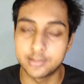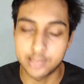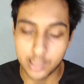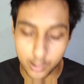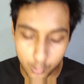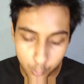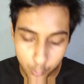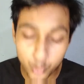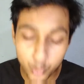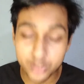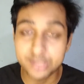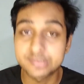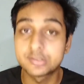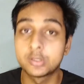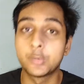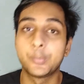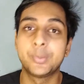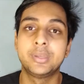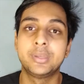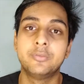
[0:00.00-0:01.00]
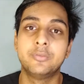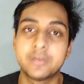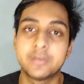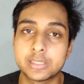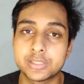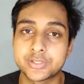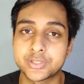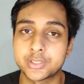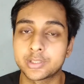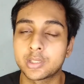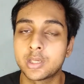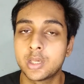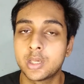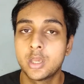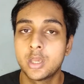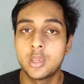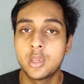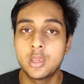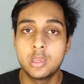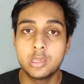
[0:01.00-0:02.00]
Now what is humidification?
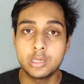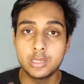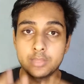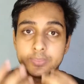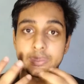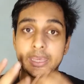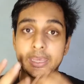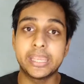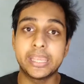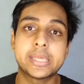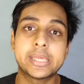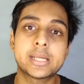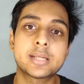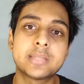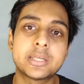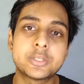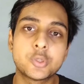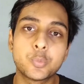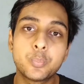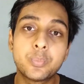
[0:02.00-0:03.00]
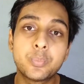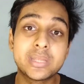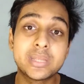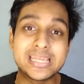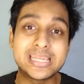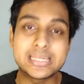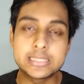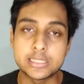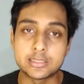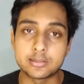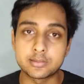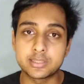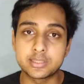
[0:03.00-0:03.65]
The air that you breathe